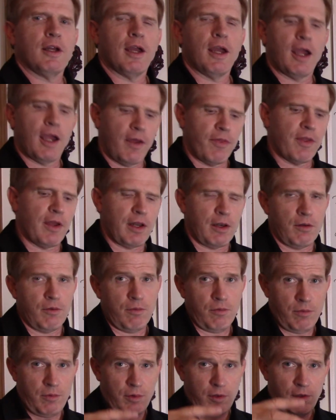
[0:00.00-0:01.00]
and
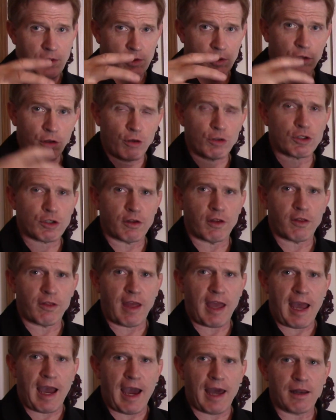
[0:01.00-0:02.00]
then closer than
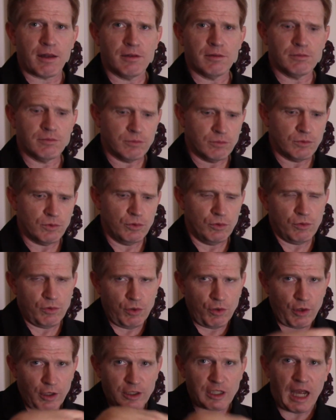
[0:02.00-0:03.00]
that,
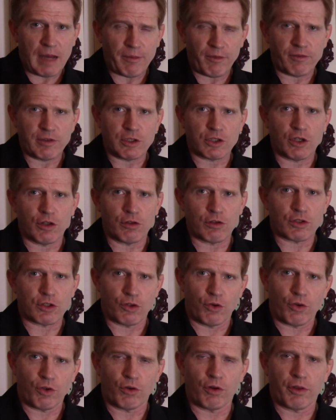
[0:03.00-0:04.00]
you're on top of each other,
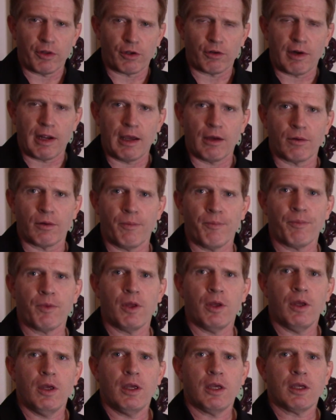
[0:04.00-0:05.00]
so you're on the ground.
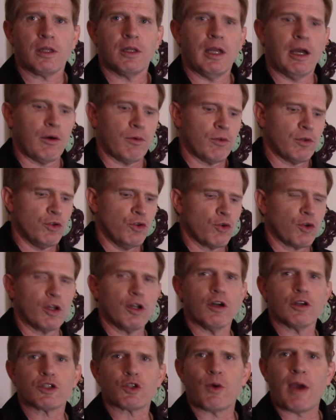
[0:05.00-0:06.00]
Now, you can
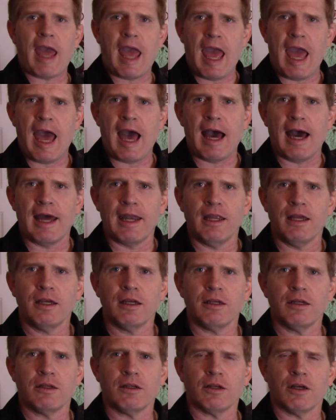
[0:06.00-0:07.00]
also add
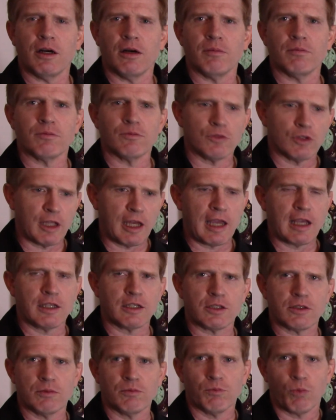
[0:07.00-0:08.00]

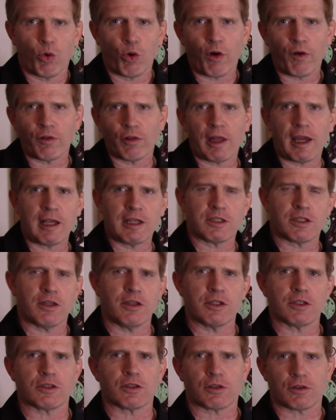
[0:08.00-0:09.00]
more legs to
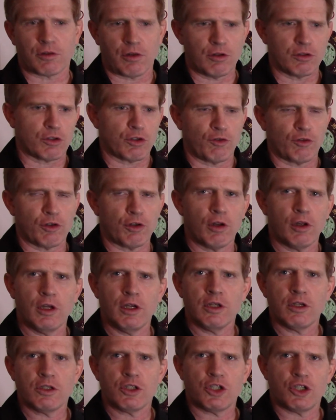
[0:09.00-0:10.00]
this. There's your
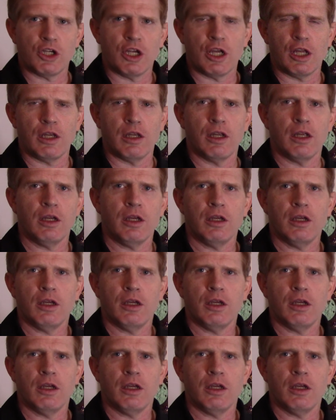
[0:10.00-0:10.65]
shin,